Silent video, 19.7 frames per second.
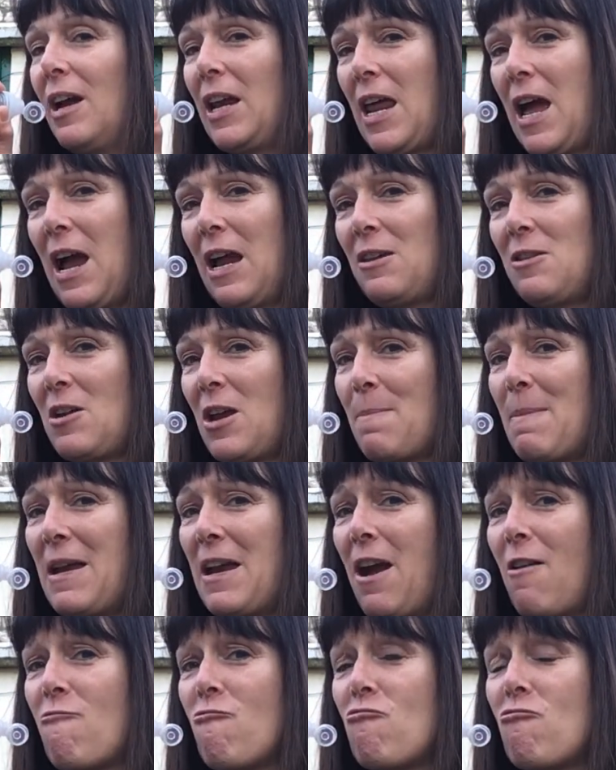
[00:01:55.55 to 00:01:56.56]
and how you can
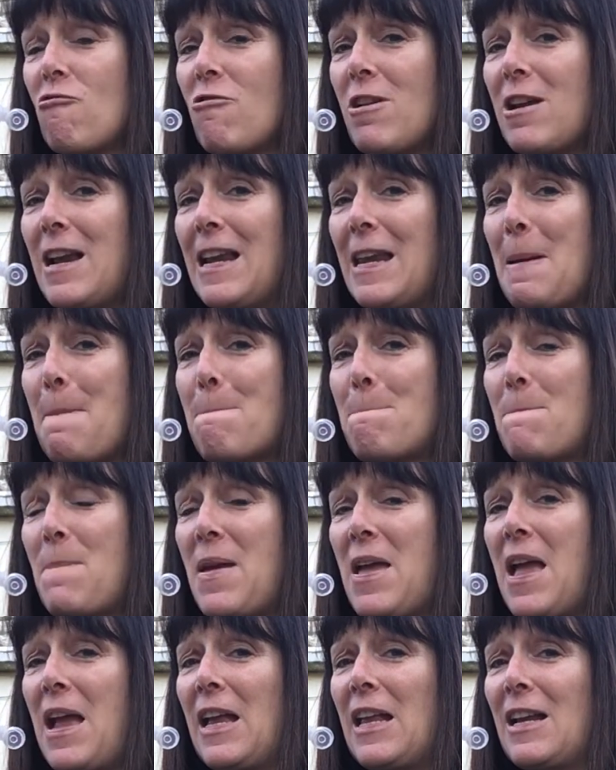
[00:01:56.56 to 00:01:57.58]
make a really
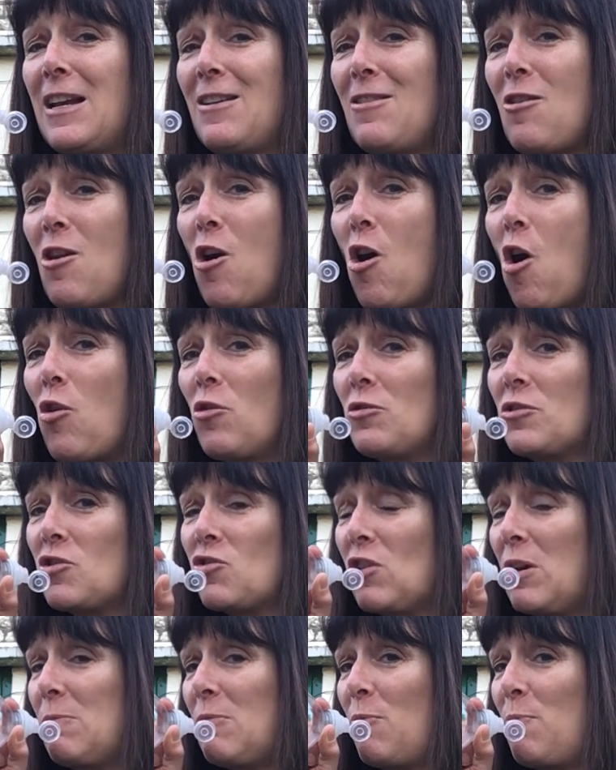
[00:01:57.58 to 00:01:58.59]
big long
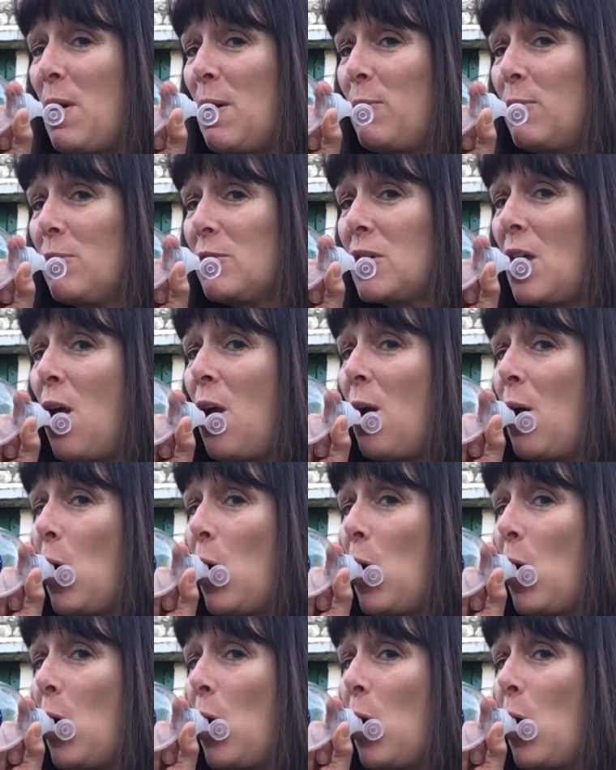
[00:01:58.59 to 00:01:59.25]
stream of bubbles.